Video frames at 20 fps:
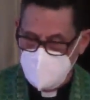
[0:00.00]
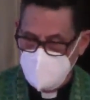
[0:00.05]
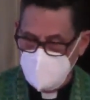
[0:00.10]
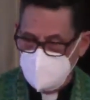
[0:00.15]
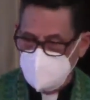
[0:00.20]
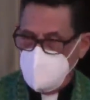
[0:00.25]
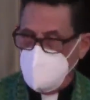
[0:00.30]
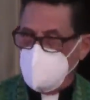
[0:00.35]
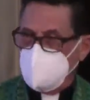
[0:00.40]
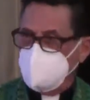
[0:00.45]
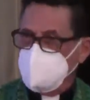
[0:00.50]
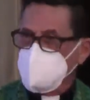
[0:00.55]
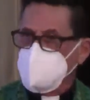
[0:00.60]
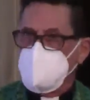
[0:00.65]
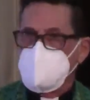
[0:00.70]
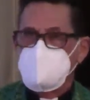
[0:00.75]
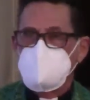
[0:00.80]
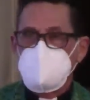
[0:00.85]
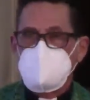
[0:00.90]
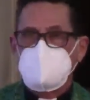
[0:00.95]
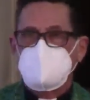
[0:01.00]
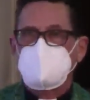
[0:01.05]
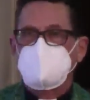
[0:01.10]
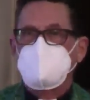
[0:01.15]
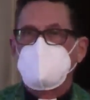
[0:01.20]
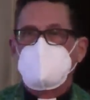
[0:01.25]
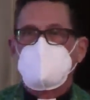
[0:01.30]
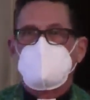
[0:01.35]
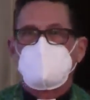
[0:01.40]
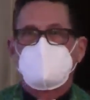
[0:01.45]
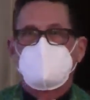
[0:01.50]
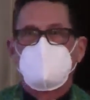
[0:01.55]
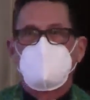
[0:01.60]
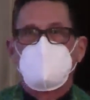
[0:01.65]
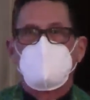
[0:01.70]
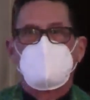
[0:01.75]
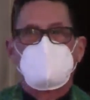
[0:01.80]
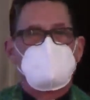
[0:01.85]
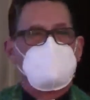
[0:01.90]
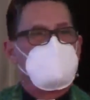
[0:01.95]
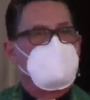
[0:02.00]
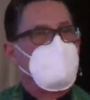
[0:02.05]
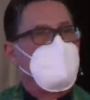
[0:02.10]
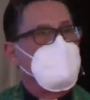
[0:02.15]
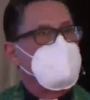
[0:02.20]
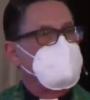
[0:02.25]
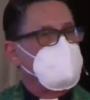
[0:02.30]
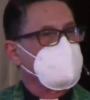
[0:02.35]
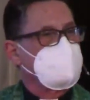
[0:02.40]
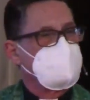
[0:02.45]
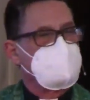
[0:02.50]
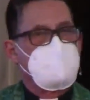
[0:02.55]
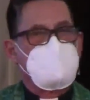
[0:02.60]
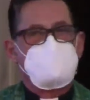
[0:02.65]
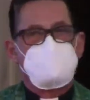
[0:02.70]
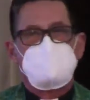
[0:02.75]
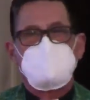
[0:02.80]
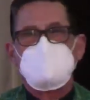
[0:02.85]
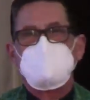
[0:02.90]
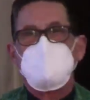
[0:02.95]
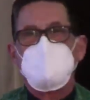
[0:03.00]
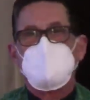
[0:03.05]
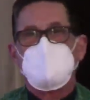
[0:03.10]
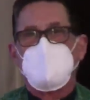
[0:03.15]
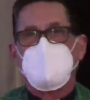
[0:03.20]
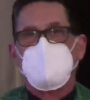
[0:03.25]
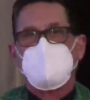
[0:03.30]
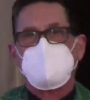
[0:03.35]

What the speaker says: None of us are mere bits of wood or scraps of rusty metal.